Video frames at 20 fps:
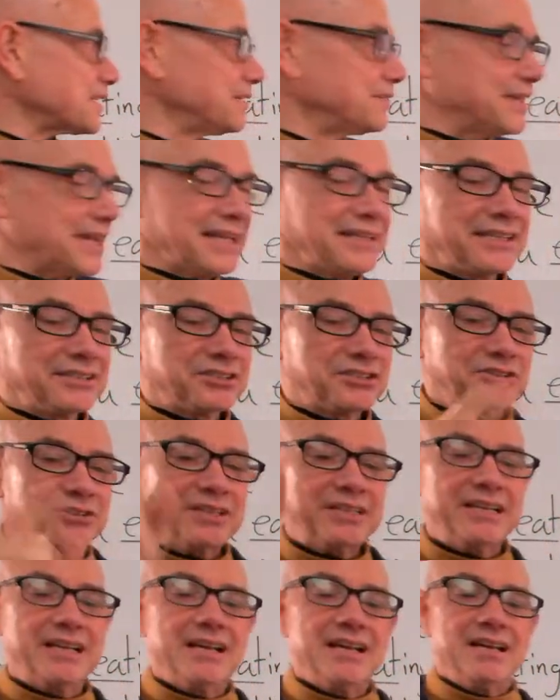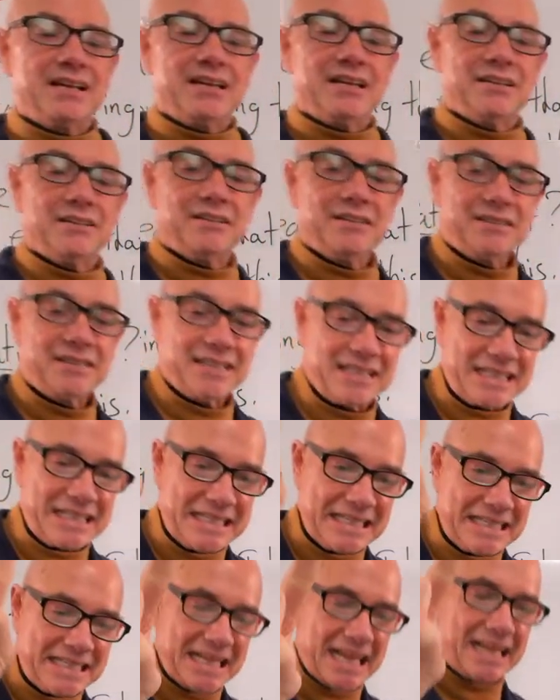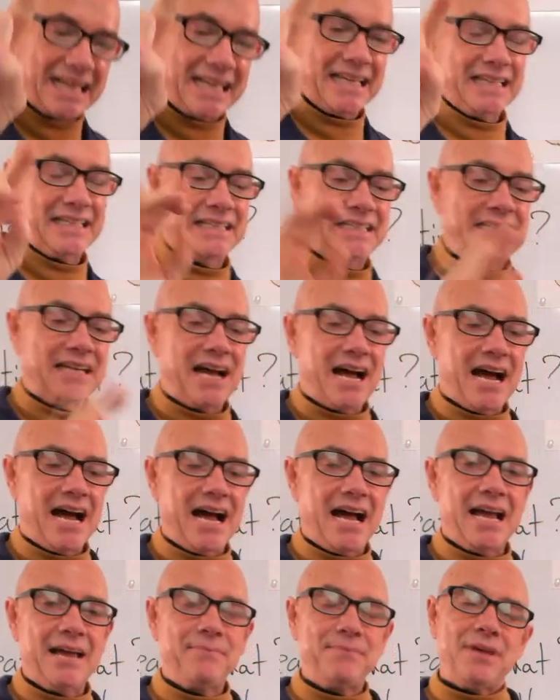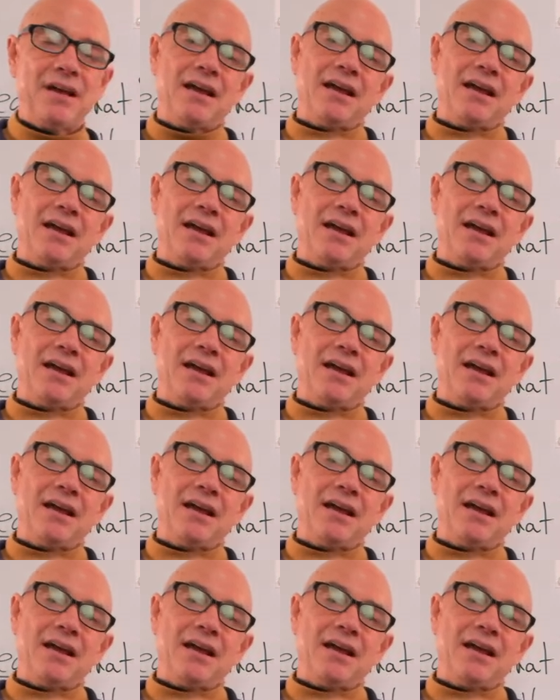okay, let's do it. The second time,